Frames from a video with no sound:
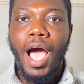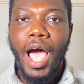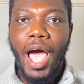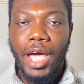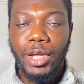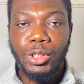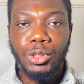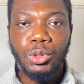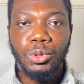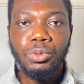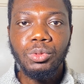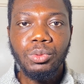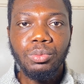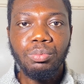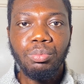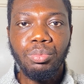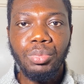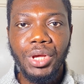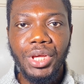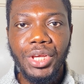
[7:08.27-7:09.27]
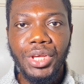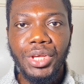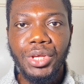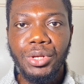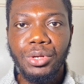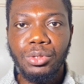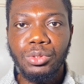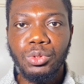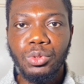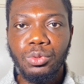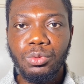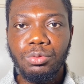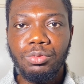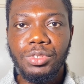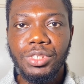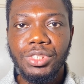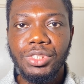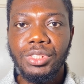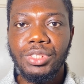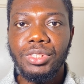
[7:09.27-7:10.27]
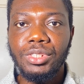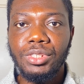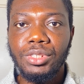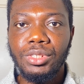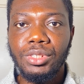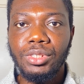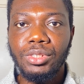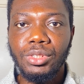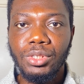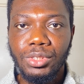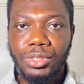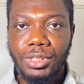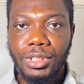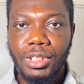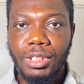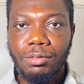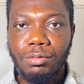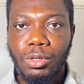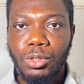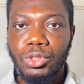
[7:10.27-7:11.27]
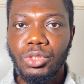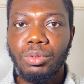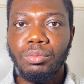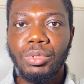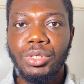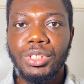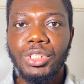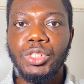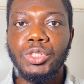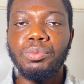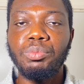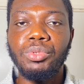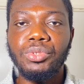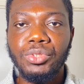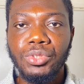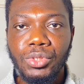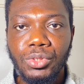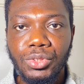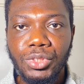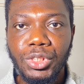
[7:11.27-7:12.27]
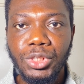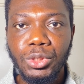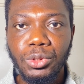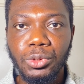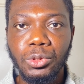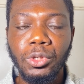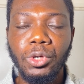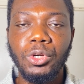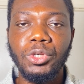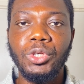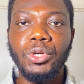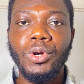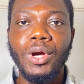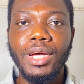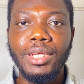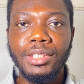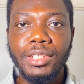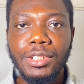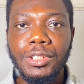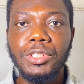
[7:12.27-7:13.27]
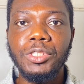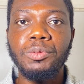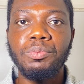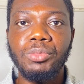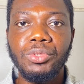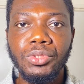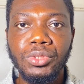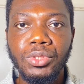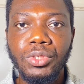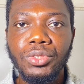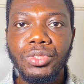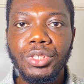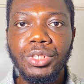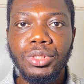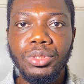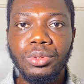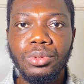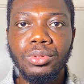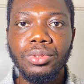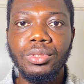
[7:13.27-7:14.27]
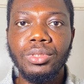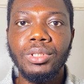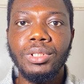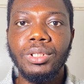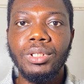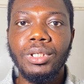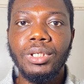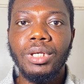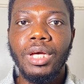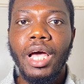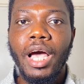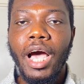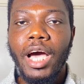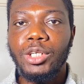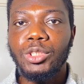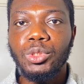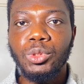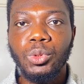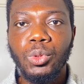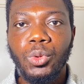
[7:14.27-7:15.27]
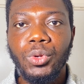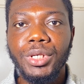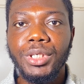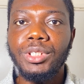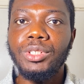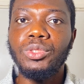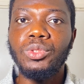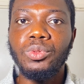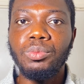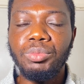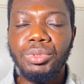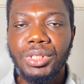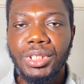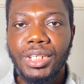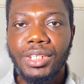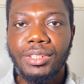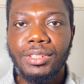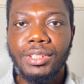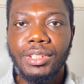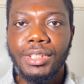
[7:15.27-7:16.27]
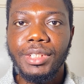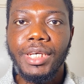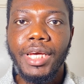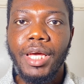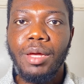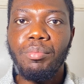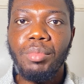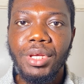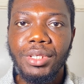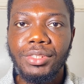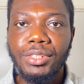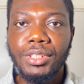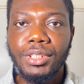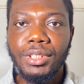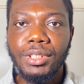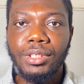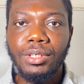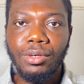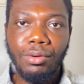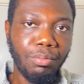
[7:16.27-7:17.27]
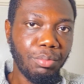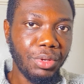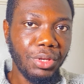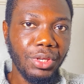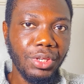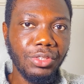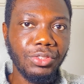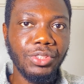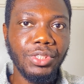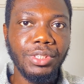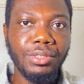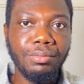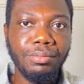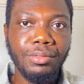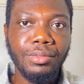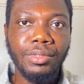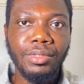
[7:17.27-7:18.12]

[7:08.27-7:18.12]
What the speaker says: Are you paying your school fees yourself or somebody is sponsoring you or your auntie is sponsoring you? Are you going into BSc, MSc or PhD?